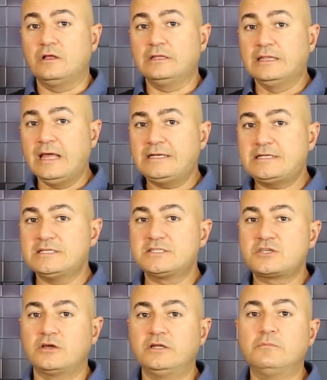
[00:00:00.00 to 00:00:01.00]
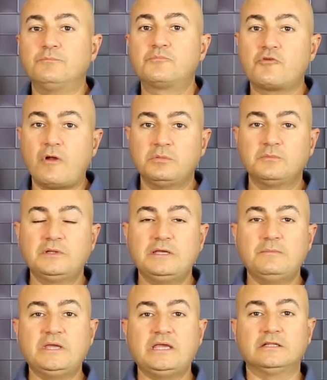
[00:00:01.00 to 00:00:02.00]
light is going to probably
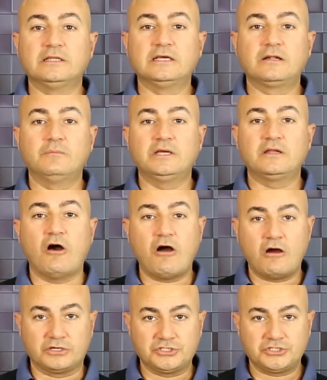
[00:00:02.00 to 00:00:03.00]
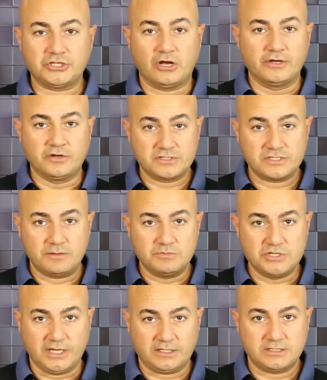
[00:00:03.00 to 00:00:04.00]
be a little bit harsh on your
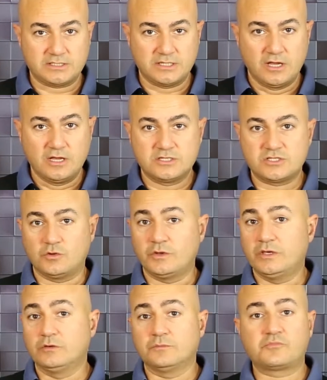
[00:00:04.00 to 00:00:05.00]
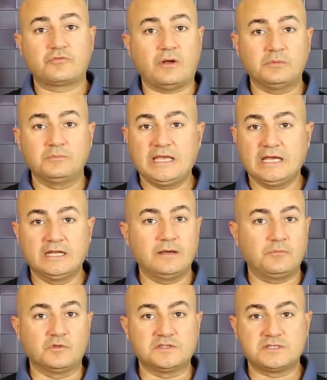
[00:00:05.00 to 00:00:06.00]
subjects. So you'll probably end
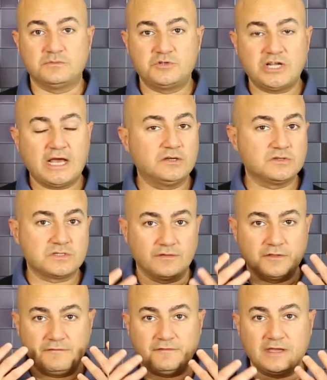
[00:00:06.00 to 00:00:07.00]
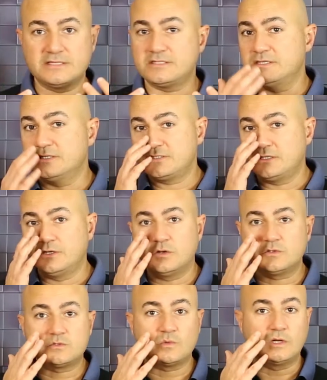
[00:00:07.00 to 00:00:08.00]
up with some shadows on the faces, the
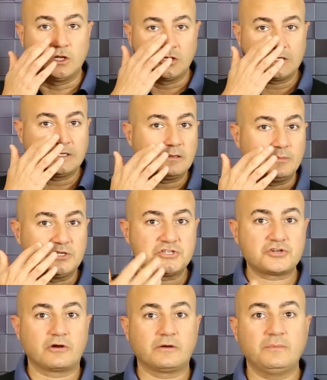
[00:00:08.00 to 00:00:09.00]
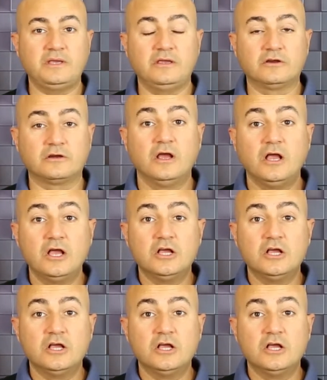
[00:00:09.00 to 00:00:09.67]
nose would look a little bit sharp here.